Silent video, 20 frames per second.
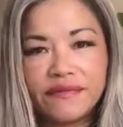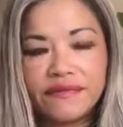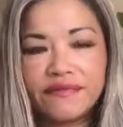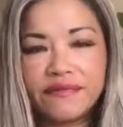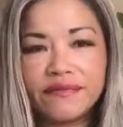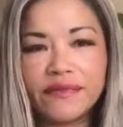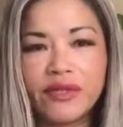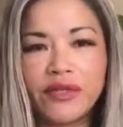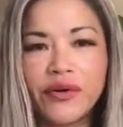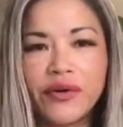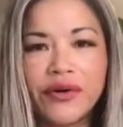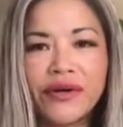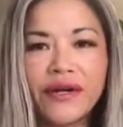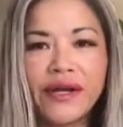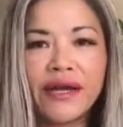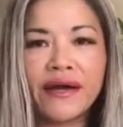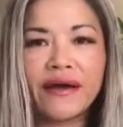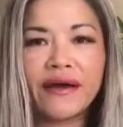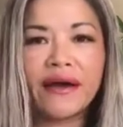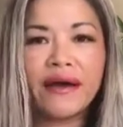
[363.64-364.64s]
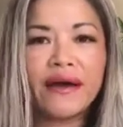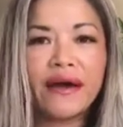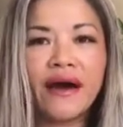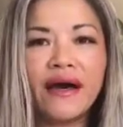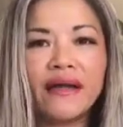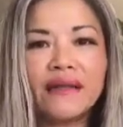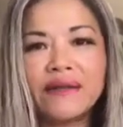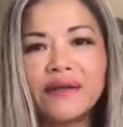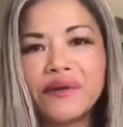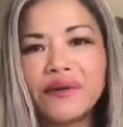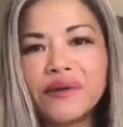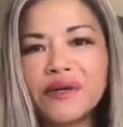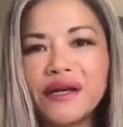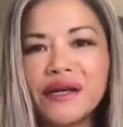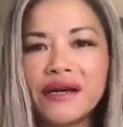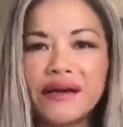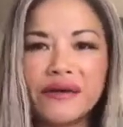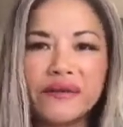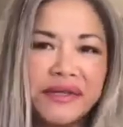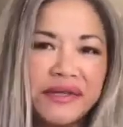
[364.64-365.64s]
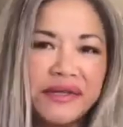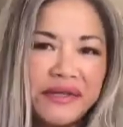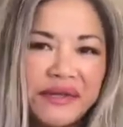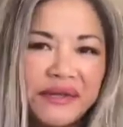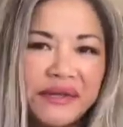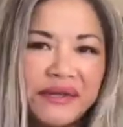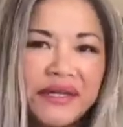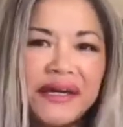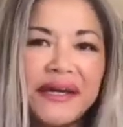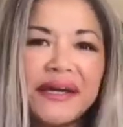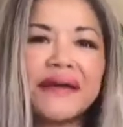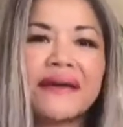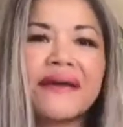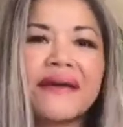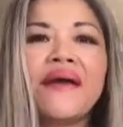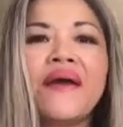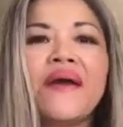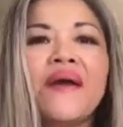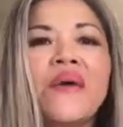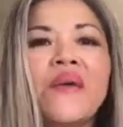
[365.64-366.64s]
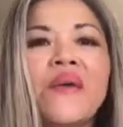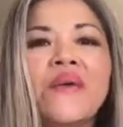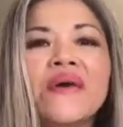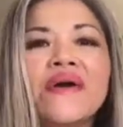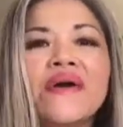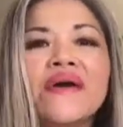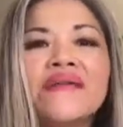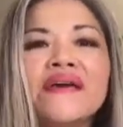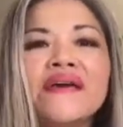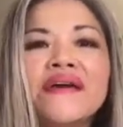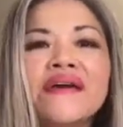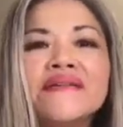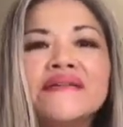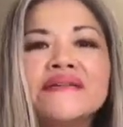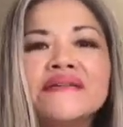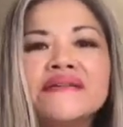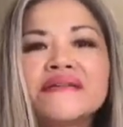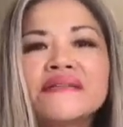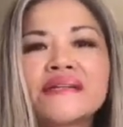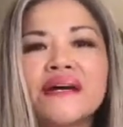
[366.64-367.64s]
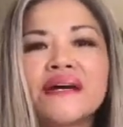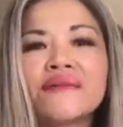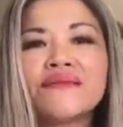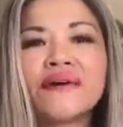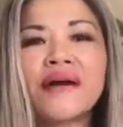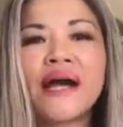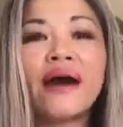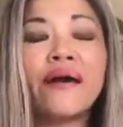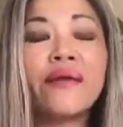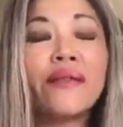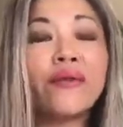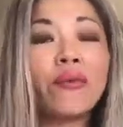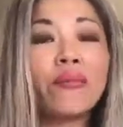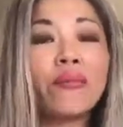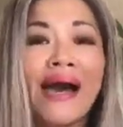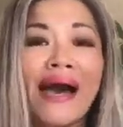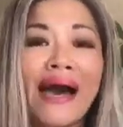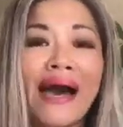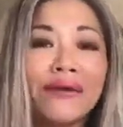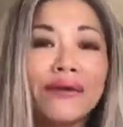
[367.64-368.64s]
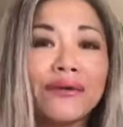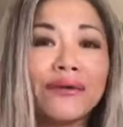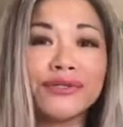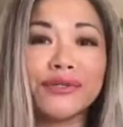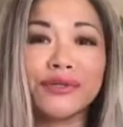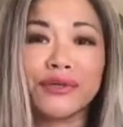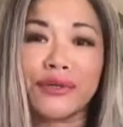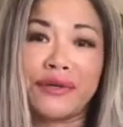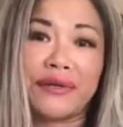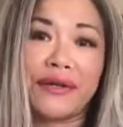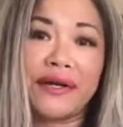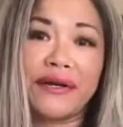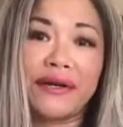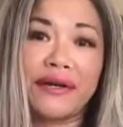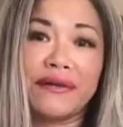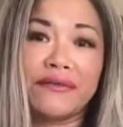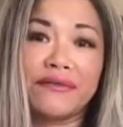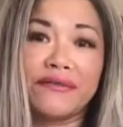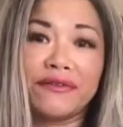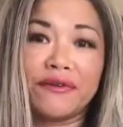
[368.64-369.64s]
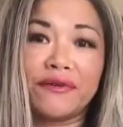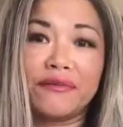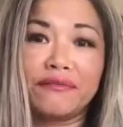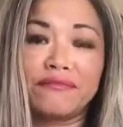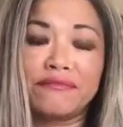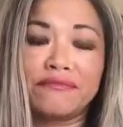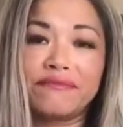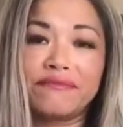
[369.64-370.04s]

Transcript: learning, unlearning, and relearning, where they discover how their patterns are created from